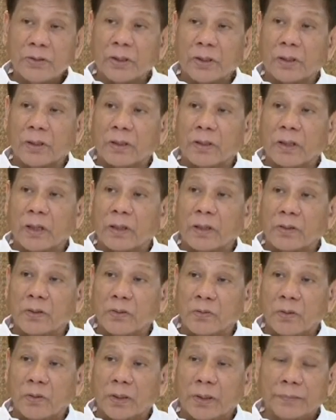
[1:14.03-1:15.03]

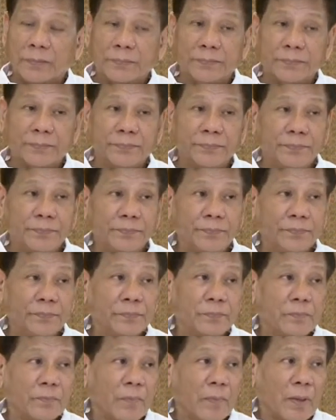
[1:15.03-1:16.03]
Secretary Chua.
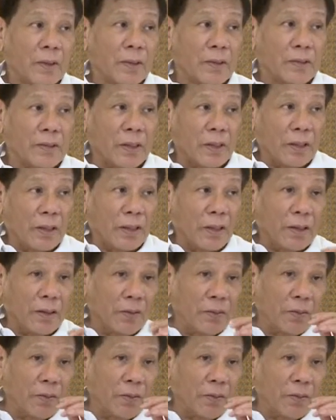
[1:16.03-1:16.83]
Sene,